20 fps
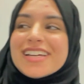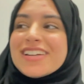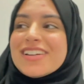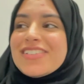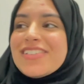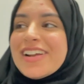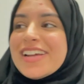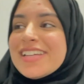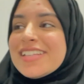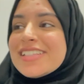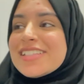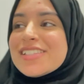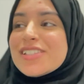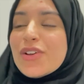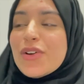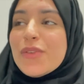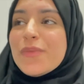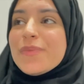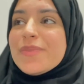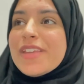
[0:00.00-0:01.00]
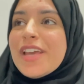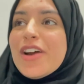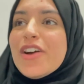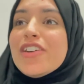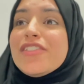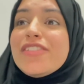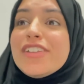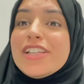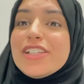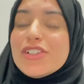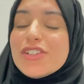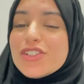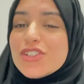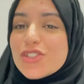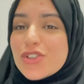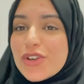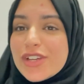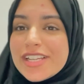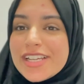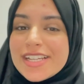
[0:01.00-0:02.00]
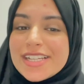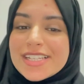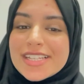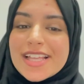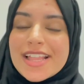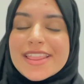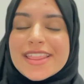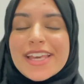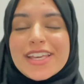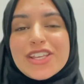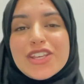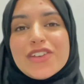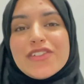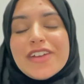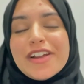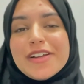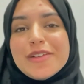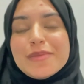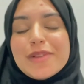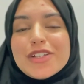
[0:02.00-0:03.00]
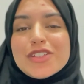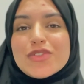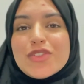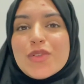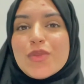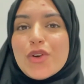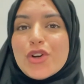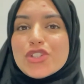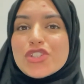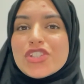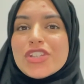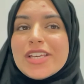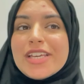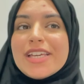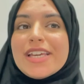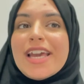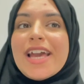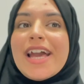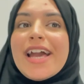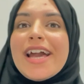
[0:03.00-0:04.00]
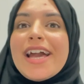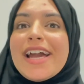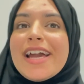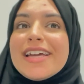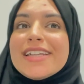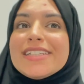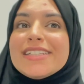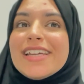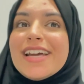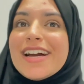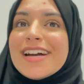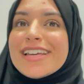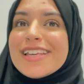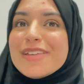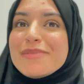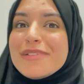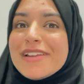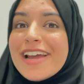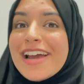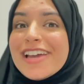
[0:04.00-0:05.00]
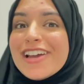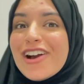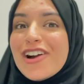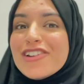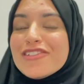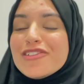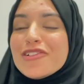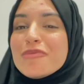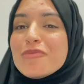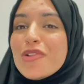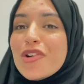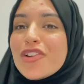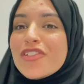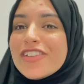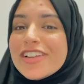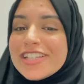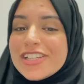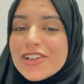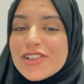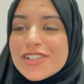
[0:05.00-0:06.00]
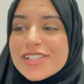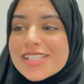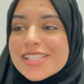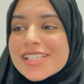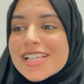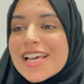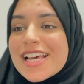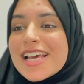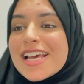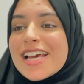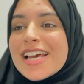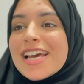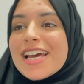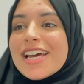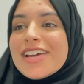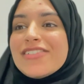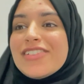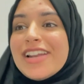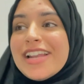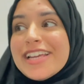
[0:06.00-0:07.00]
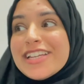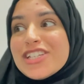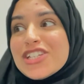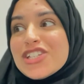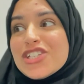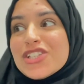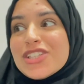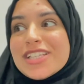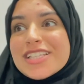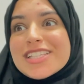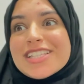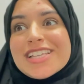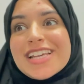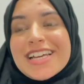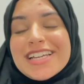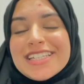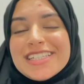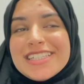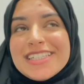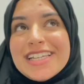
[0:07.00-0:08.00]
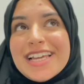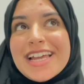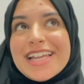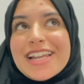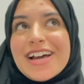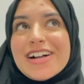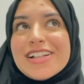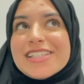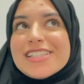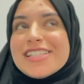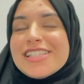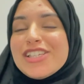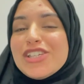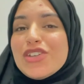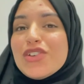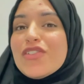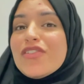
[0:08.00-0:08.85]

right so yeah hopefully you enjoyed it thank you very much for watching and yeah keep an eye out for more videos related to this journey and i'll see you